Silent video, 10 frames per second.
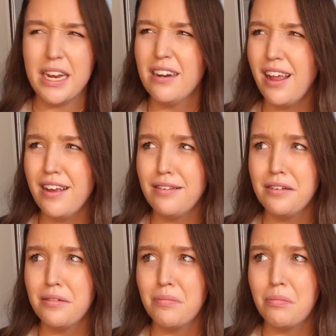
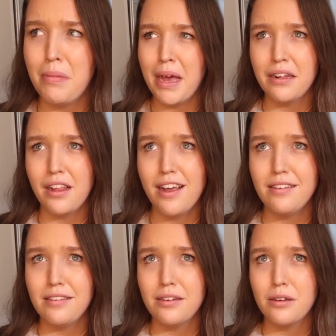Penalized?
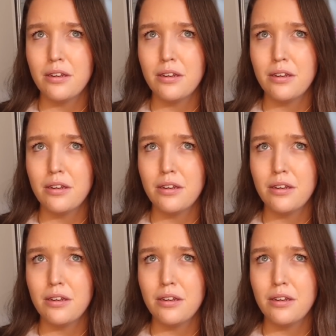Penalized?